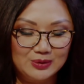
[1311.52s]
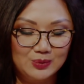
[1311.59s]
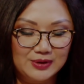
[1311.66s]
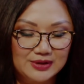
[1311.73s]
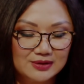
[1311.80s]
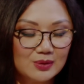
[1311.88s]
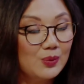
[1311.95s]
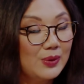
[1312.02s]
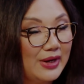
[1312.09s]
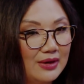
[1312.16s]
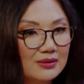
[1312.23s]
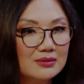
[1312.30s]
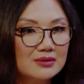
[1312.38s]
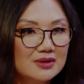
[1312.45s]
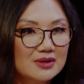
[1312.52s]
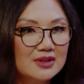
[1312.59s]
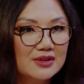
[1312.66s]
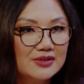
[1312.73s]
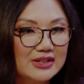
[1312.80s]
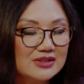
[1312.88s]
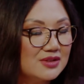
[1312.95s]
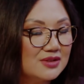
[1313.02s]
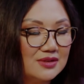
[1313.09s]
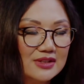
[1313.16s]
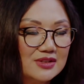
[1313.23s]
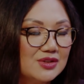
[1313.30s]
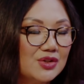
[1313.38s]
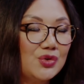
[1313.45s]
what. Wow.
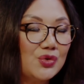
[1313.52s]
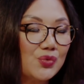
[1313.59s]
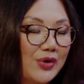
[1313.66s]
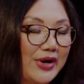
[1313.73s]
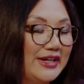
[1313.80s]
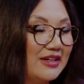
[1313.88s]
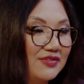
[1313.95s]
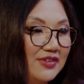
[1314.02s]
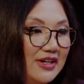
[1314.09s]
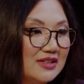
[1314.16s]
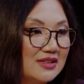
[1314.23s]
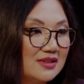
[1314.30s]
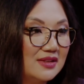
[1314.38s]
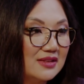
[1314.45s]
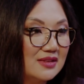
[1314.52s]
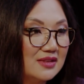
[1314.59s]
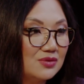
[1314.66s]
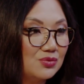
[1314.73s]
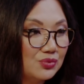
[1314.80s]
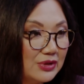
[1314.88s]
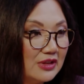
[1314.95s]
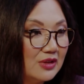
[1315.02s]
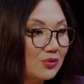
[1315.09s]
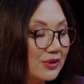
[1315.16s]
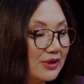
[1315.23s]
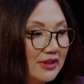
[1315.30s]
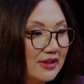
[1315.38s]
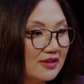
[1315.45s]
That's great advice. That's really,
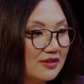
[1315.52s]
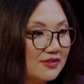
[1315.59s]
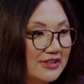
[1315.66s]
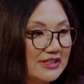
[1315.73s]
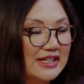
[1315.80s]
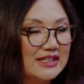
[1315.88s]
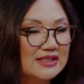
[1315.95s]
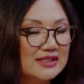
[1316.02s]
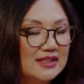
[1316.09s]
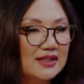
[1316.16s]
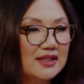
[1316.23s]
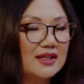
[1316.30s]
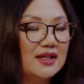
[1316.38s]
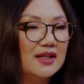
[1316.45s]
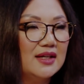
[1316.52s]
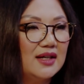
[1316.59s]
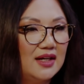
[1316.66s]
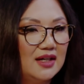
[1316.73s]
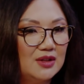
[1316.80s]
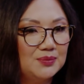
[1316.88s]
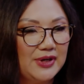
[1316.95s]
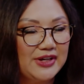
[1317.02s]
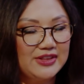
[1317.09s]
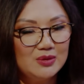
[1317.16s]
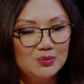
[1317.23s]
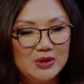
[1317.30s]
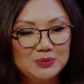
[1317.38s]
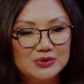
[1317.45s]
really fantastic. I
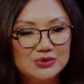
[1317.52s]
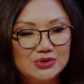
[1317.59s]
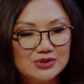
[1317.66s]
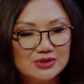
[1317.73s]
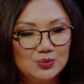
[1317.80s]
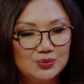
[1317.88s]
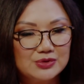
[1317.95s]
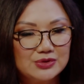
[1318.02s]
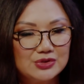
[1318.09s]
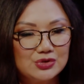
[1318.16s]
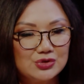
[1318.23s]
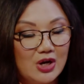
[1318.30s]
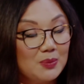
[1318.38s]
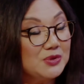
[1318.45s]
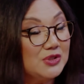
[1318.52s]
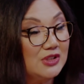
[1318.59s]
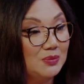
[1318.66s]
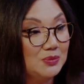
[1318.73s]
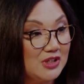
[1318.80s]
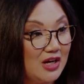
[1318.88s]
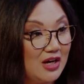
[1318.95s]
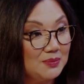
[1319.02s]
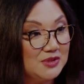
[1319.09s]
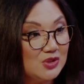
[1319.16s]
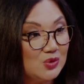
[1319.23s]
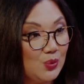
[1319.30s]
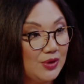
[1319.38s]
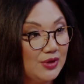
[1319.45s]
think people stop sometimes
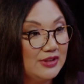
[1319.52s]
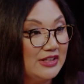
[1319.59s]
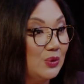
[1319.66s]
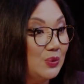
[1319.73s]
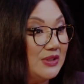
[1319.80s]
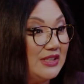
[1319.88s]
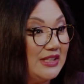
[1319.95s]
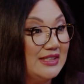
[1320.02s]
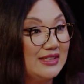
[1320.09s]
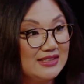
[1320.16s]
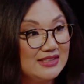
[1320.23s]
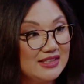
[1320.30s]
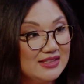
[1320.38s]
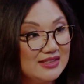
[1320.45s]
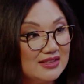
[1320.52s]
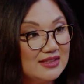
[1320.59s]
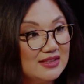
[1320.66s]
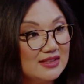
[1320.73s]
is when they don't see successes